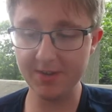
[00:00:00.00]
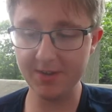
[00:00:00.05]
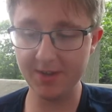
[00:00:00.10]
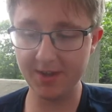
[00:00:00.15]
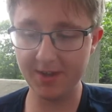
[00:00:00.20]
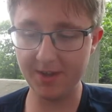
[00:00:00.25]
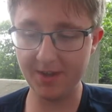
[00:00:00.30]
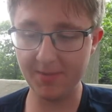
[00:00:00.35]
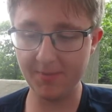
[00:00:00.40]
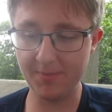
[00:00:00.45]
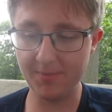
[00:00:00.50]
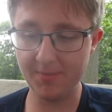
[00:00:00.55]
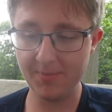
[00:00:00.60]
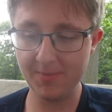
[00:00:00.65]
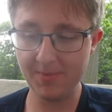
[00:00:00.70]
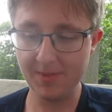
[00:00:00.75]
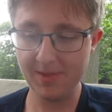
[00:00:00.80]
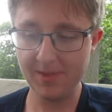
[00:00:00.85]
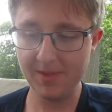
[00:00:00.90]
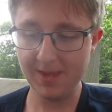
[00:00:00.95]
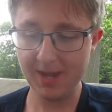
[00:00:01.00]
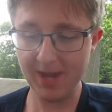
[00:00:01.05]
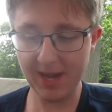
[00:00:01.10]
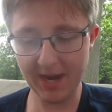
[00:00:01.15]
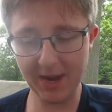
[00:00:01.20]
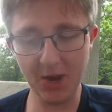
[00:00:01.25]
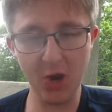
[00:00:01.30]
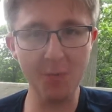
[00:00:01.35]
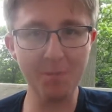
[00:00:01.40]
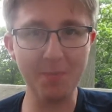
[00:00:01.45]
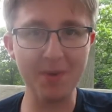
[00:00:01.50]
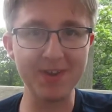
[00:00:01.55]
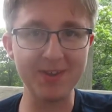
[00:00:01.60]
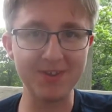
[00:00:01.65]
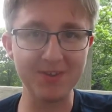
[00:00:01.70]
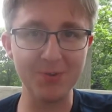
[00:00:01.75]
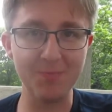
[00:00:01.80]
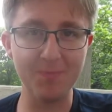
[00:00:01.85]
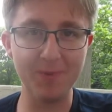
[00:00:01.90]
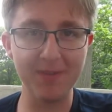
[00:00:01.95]
And I hope I
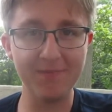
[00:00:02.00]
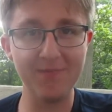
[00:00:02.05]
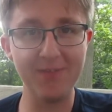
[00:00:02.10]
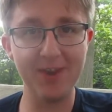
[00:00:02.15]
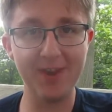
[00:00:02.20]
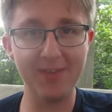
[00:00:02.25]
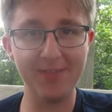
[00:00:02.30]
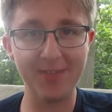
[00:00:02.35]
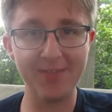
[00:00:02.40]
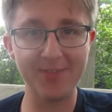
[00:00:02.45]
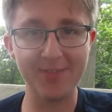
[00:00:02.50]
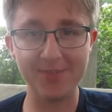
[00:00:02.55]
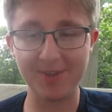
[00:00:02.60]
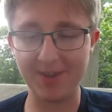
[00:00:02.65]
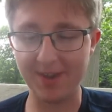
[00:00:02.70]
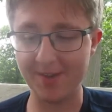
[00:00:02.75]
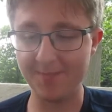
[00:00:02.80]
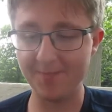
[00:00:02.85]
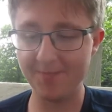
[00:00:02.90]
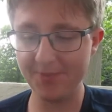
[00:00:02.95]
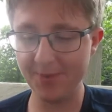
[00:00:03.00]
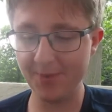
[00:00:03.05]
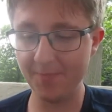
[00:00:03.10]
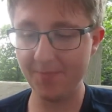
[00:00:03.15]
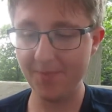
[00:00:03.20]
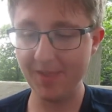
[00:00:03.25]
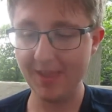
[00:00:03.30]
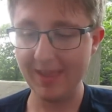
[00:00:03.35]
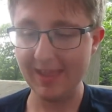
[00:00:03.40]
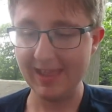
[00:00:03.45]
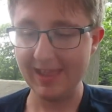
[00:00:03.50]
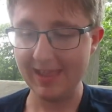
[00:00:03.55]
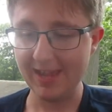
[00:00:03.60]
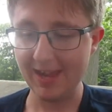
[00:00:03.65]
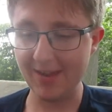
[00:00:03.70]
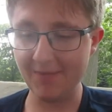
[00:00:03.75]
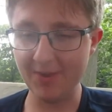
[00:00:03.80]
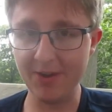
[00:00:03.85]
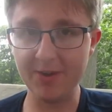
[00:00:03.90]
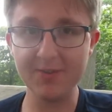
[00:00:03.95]
do, but if not, that's okay. So
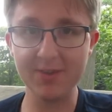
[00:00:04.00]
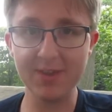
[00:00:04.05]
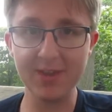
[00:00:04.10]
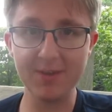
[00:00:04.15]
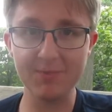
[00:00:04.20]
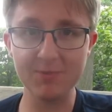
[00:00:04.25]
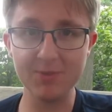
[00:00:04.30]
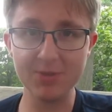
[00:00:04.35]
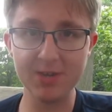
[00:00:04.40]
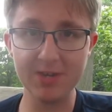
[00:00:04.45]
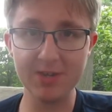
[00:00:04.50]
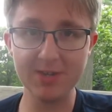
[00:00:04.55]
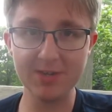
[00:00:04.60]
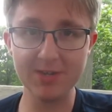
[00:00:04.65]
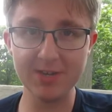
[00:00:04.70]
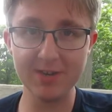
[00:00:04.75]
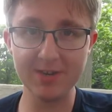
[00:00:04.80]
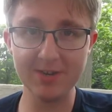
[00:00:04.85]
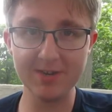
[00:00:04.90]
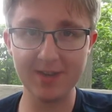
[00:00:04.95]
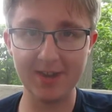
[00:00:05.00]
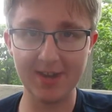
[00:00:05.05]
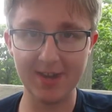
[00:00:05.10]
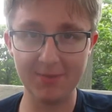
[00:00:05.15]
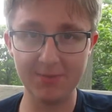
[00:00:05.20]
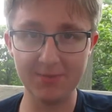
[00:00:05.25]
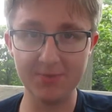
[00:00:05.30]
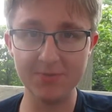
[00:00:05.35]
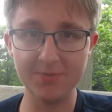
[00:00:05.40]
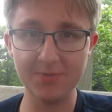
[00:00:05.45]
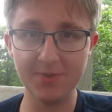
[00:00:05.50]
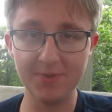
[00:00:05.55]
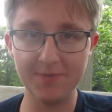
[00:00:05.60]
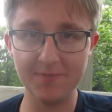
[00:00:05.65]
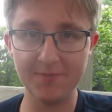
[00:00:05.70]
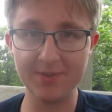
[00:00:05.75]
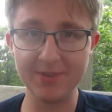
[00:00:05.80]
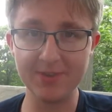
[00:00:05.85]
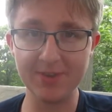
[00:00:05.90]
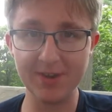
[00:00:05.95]
if I don't get any more shiny legendaries, I will
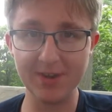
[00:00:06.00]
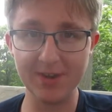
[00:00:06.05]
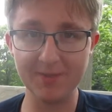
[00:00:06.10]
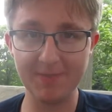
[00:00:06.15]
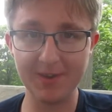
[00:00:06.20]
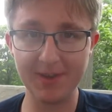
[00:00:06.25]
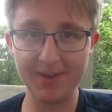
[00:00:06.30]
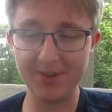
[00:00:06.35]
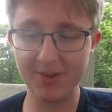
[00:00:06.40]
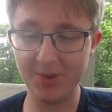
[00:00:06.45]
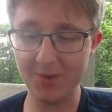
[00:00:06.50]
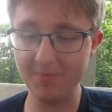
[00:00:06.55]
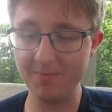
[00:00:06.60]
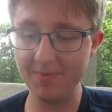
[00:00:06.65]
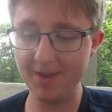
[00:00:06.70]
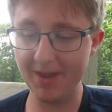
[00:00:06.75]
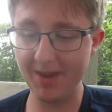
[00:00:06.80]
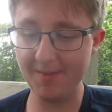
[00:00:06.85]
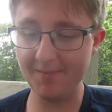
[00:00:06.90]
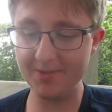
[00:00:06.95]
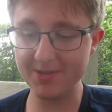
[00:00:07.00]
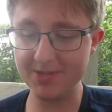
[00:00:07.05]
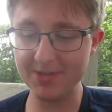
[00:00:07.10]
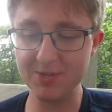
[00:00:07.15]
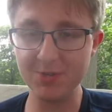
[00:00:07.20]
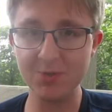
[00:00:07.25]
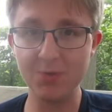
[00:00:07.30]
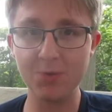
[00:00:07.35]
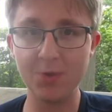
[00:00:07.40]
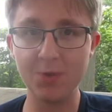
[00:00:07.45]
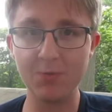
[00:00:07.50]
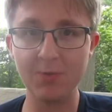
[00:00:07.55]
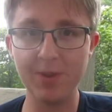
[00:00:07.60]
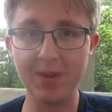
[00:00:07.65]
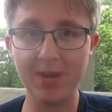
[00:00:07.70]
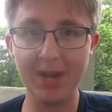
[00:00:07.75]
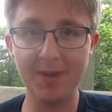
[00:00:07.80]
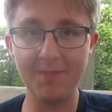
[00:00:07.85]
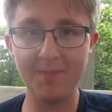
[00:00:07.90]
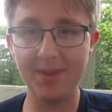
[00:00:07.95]
visit you guys back home, and we'll just do a quick
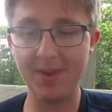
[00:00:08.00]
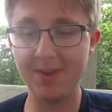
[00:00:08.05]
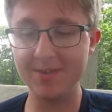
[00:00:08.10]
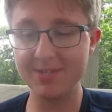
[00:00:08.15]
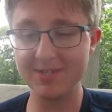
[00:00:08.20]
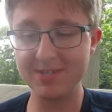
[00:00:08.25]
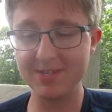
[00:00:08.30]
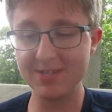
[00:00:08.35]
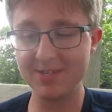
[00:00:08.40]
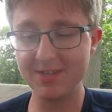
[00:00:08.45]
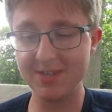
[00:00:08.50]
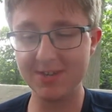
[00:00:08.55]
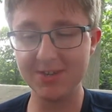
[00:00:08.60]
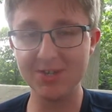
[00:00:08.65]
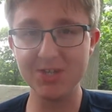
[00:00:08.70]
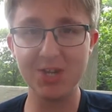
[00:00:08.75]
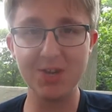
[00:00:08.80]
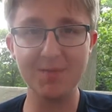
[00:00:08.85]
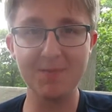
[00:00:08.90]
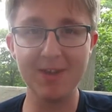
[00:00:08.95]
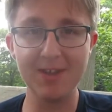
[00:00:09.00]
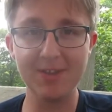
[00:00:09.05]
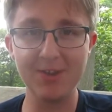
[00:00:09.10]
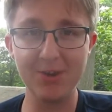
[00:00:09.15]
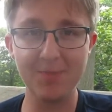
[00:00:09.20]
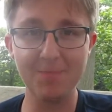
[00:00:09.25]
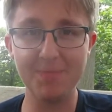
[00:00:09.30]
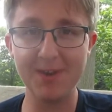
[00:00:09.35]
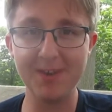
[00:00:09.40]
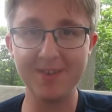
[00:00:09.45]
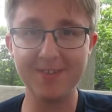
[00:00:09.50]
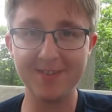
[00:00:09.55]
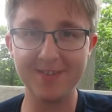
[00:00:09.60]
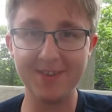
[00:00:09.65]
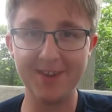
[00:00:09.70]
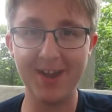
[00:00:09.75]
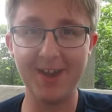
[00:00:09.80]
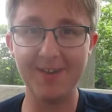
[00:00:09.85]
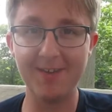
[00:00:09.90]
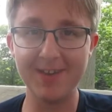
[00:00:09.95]
recap, and I'll just share my little opinions
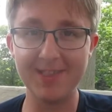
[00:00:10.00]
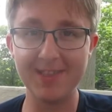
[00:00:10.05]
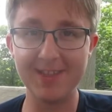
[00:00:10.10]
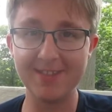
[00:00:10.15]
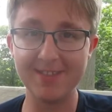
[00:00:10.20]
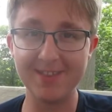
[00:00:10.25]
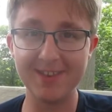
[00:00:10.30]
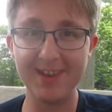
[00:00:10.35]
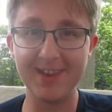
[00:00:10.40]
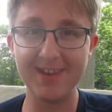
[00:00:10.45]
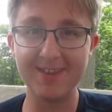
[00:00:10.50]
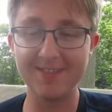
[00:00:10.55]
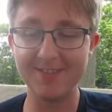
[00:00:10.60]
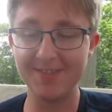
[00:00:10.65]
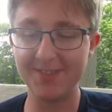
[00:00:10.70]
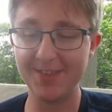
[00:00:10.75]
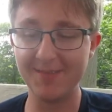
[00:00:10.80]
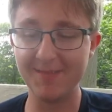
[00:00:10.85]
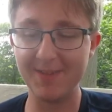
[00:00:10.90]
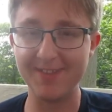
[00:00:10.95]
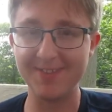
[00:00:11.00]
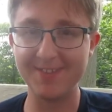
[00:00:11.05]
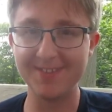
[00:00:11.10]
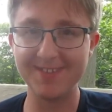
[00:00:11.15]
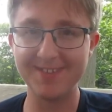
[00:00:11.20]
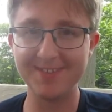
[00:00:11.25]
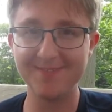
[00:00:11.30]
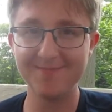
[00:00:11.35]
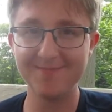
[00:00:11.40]
on how I like the days of the events.